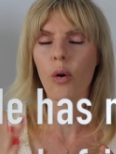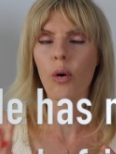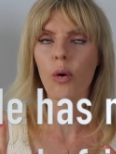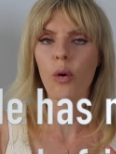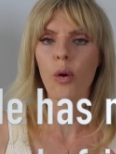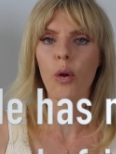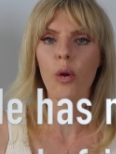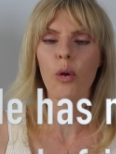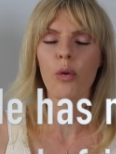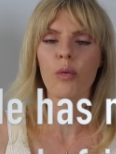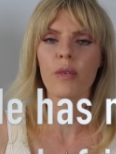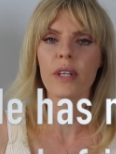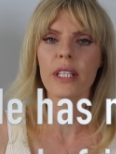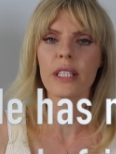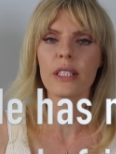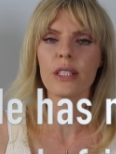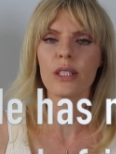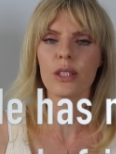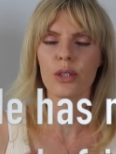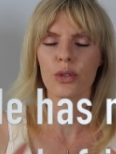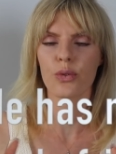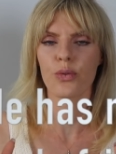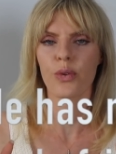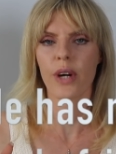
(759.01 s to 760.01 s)
always
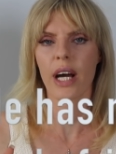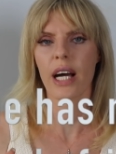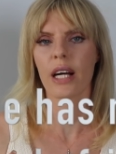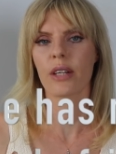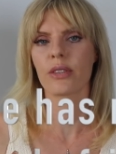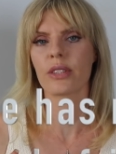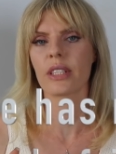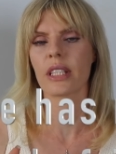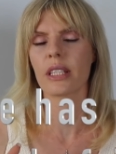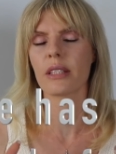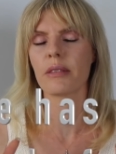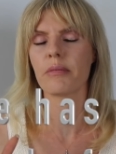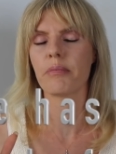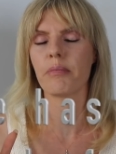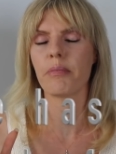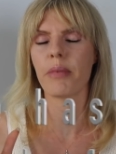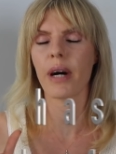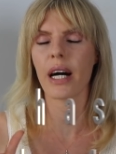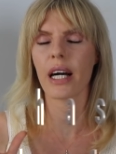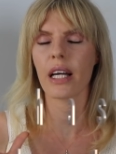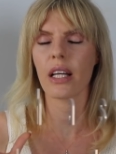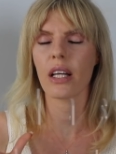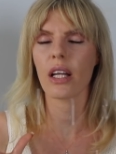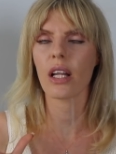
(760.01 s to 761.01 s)
surrounded
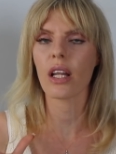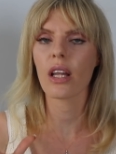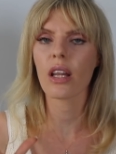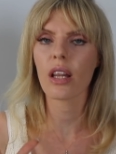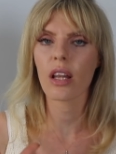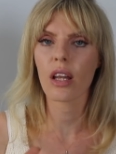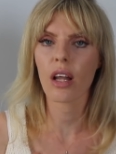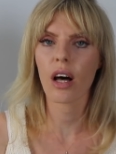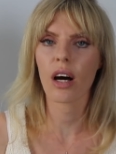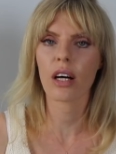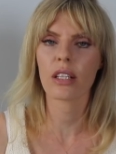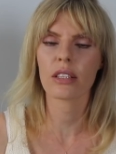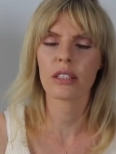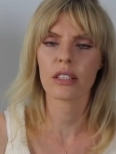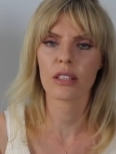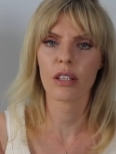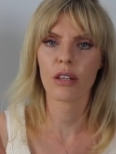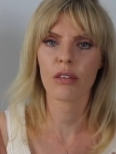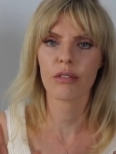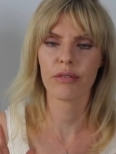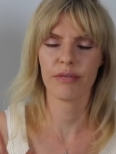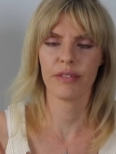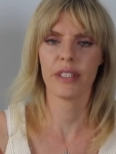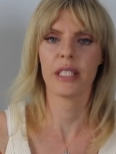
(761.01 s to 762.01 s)
by
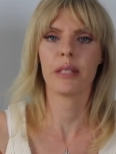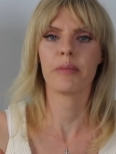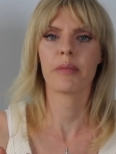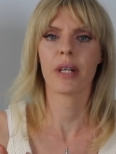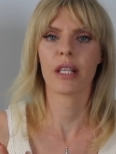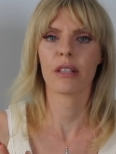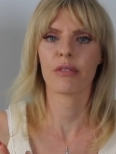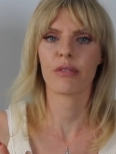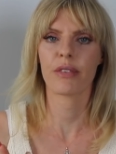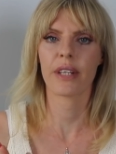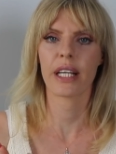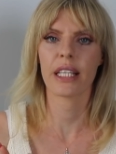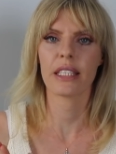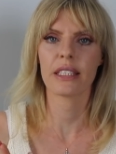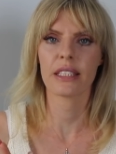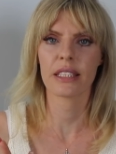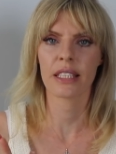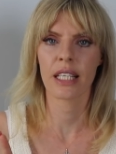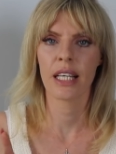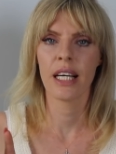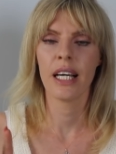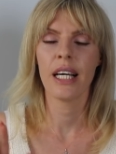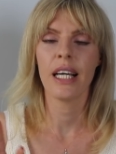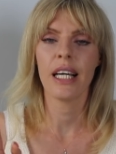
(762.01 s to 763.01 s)
lots of female
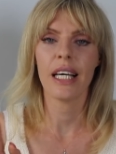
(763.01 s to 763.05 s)
friends.